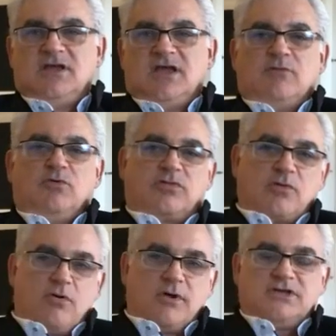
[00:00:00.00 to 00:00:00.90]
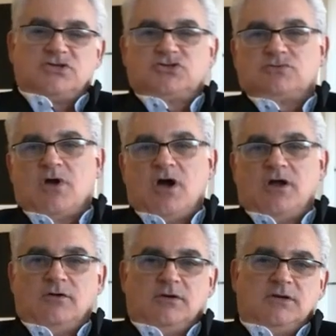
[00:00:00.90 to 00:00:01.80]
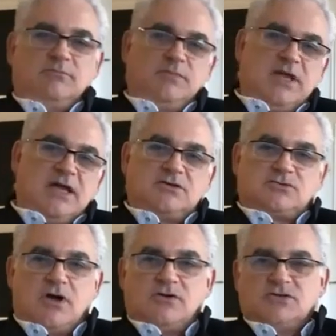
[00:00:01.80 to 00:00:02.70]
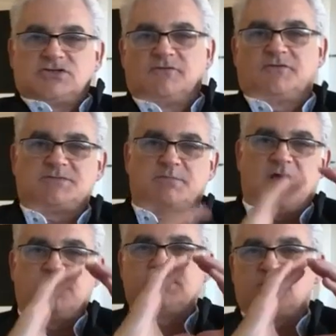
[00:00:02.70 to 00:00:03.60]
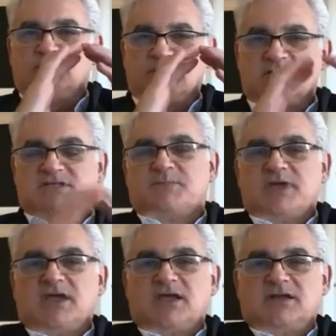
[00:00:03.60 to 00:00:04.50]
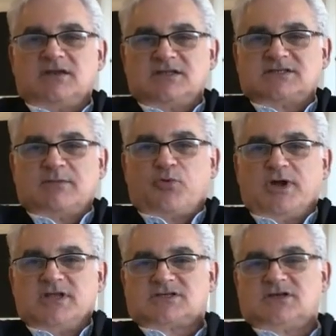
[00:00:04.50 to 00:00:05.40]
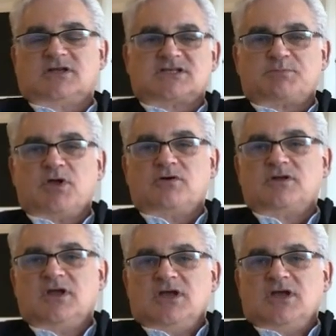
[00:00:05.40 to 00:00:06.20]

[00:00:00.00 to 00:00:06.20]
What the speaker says: and we'll throw it into Toronto, and yet Toronto's service pipe is only this big, and at some point it's going to explode.